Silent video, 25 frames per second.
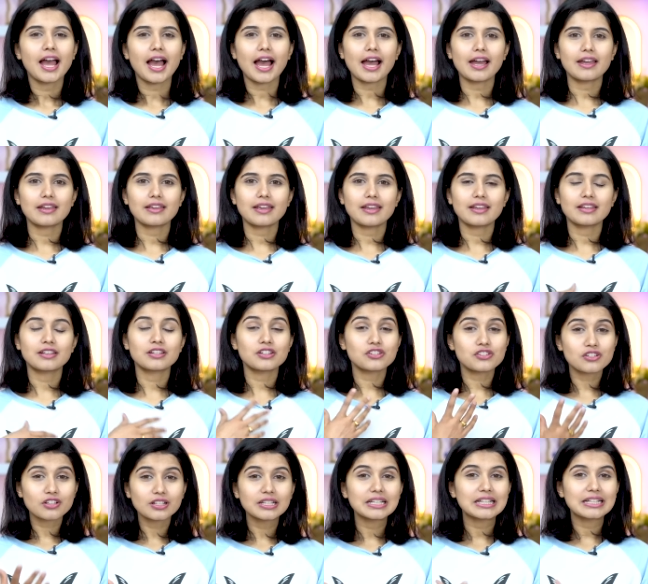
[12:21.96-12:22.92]
I
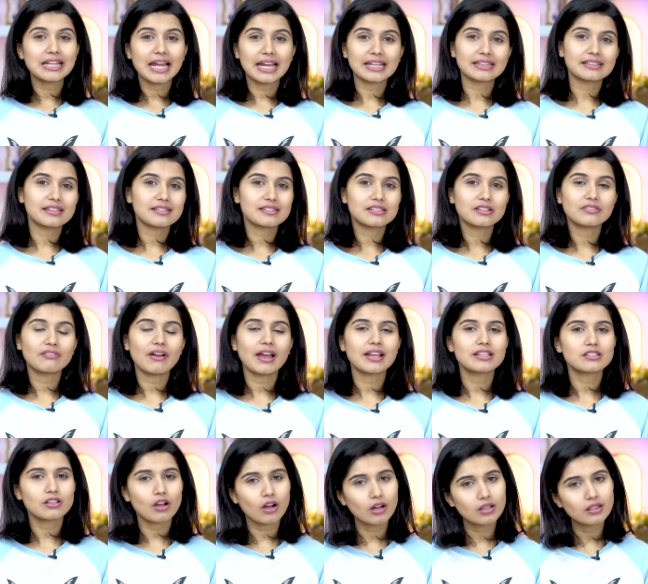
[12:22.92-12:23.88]
initially liked this
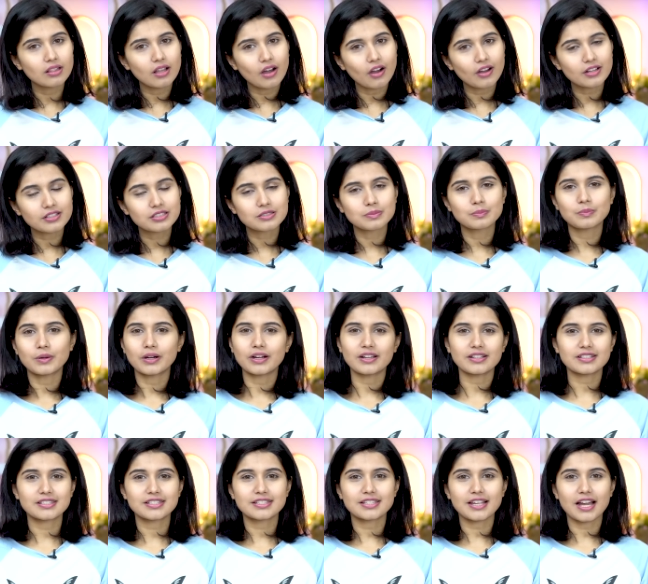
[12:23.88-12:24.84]
device a lot,
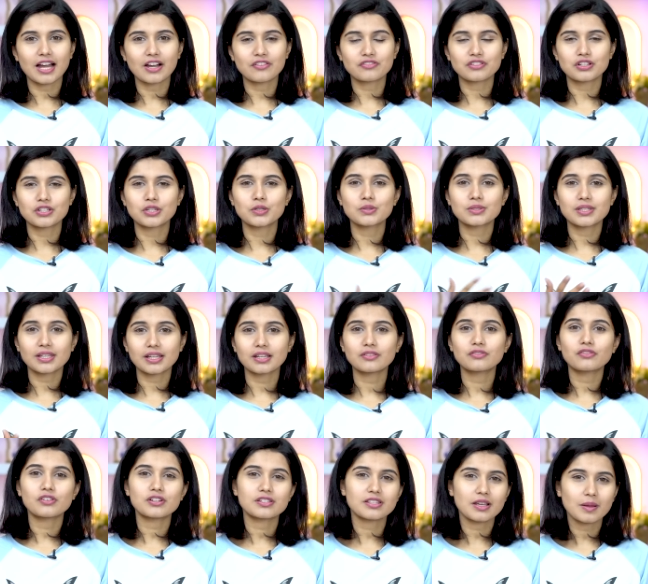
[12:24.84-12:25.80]
but after using
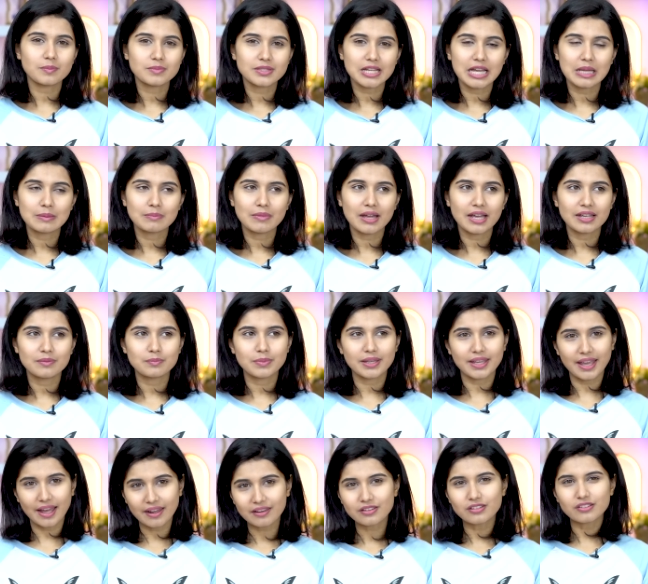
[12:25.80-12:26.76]
it for some time, I
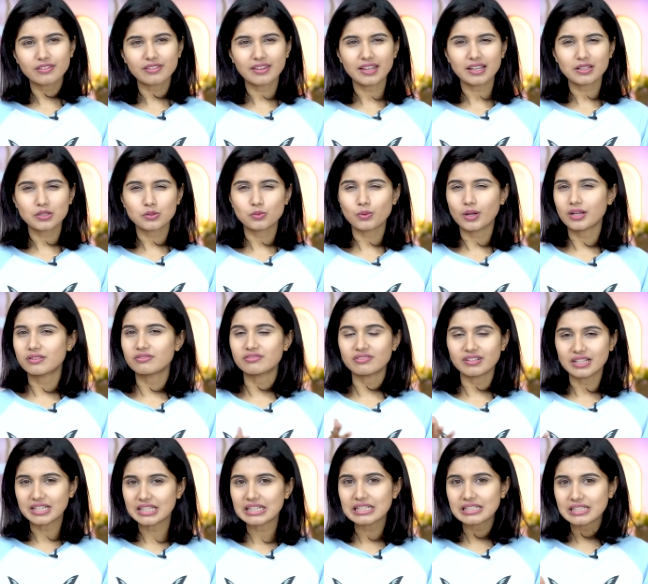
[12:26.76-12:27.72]
began to think, do I
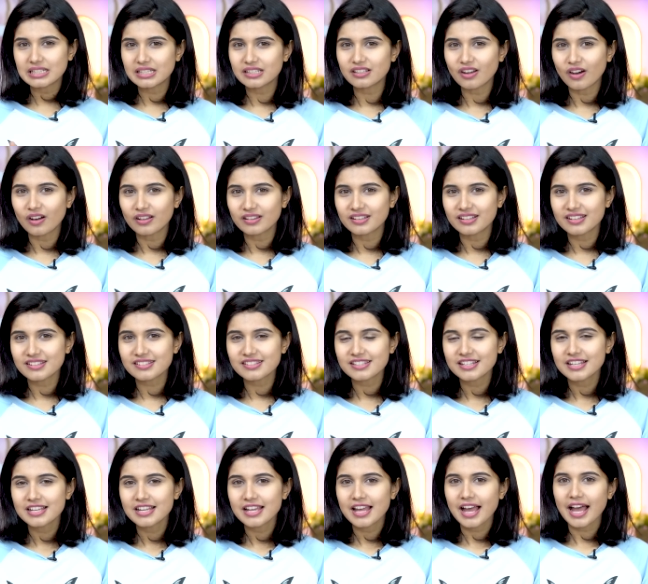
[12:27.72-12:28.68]
really need all this?
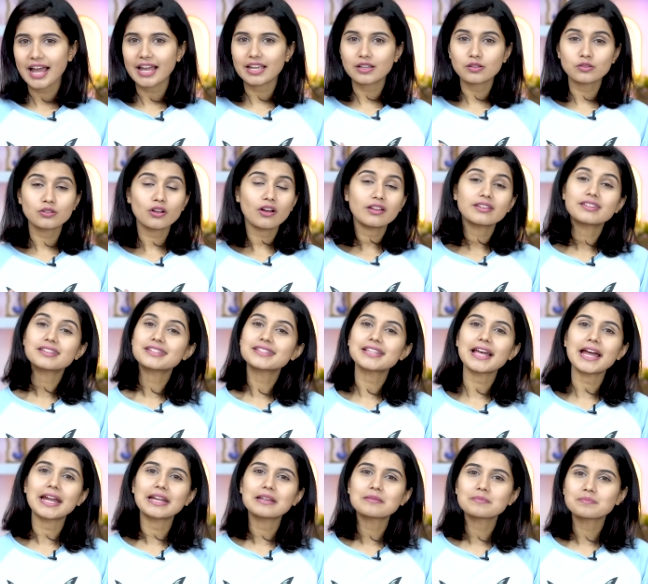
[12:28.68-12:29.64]
I could not
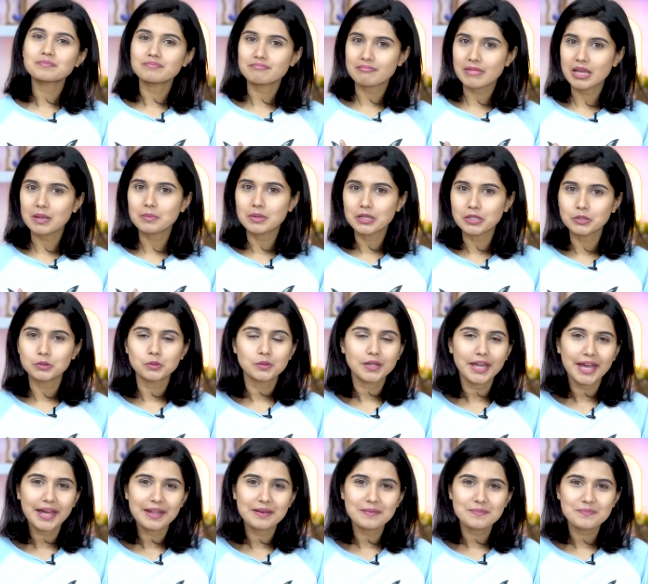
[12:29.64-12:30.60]
decide. Maybe you
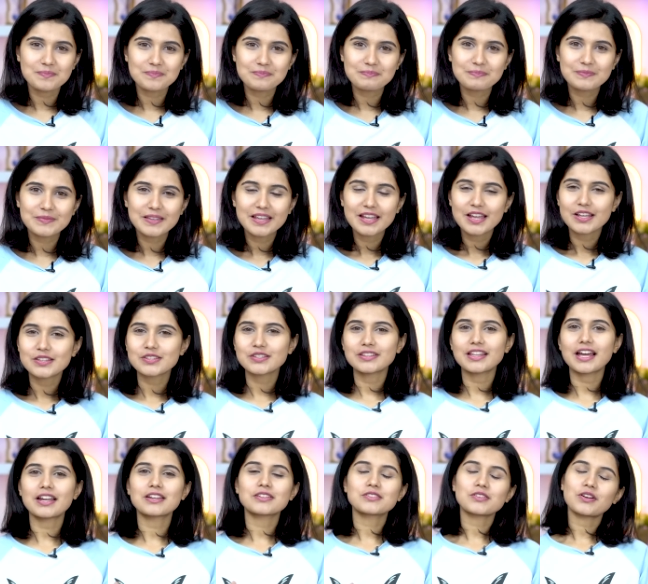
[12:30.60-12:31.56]
can. So
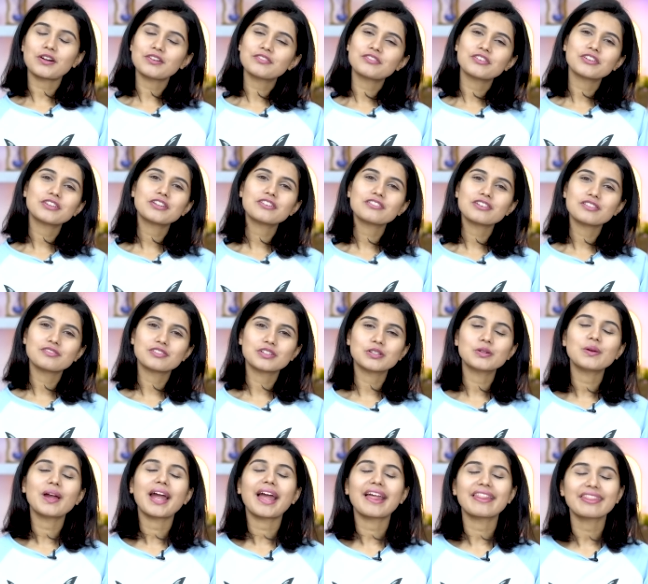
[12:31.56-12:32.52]
that is all for the
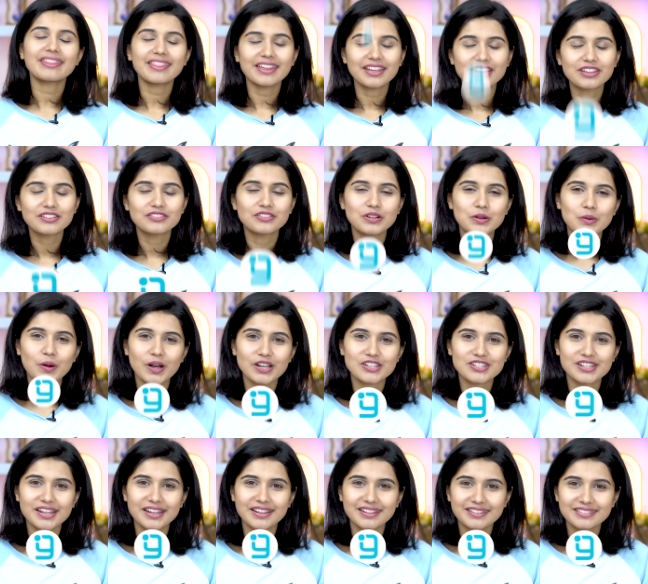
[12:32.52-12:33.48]
review and thank you for
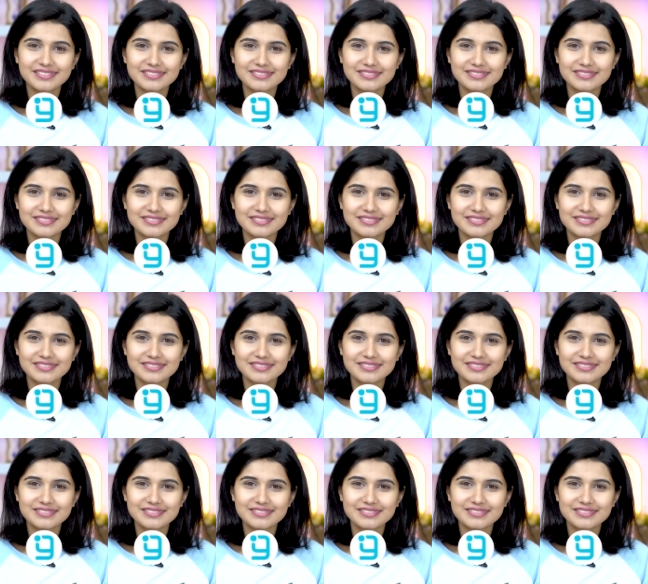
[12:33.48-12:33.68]
watching.